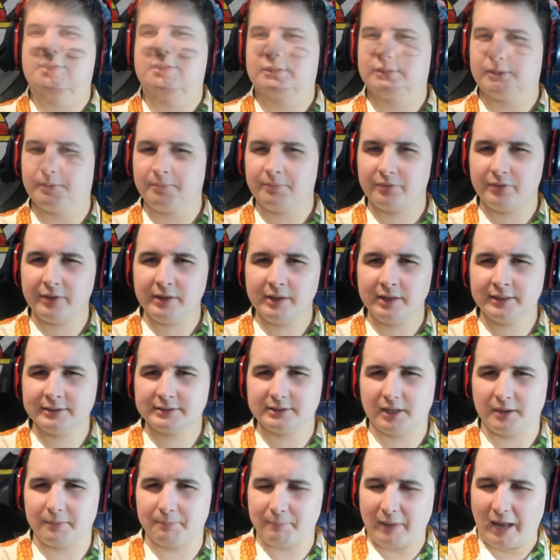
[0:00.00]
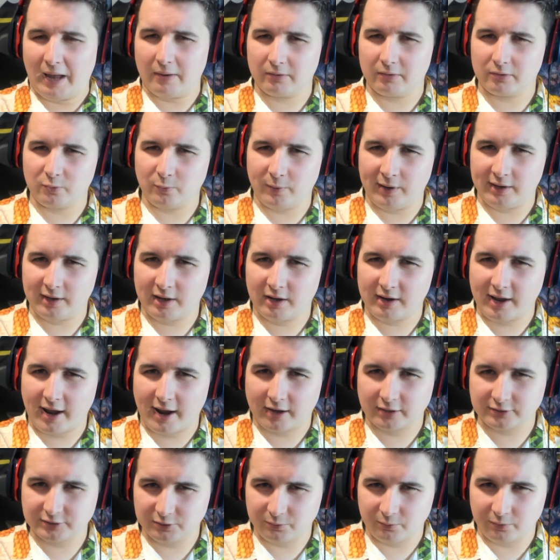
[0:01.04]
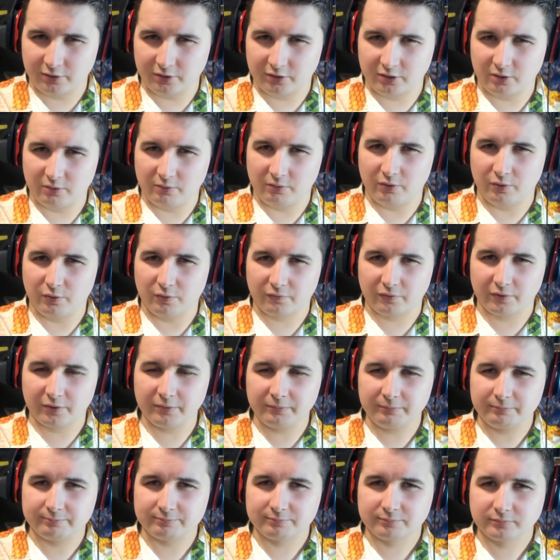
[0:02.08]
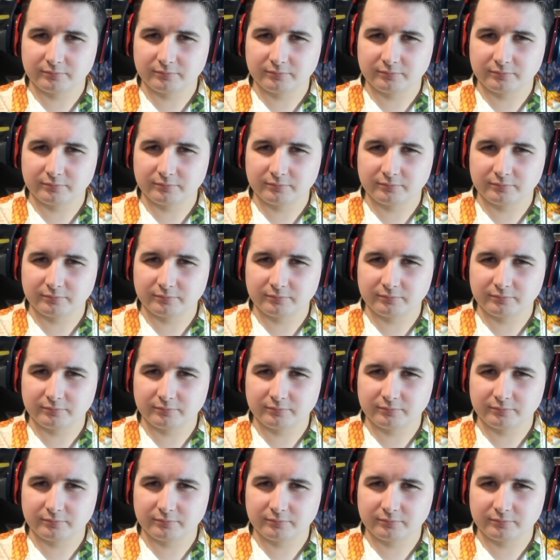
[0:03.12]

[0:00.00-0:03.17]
Some things about Queen I actually want to go over.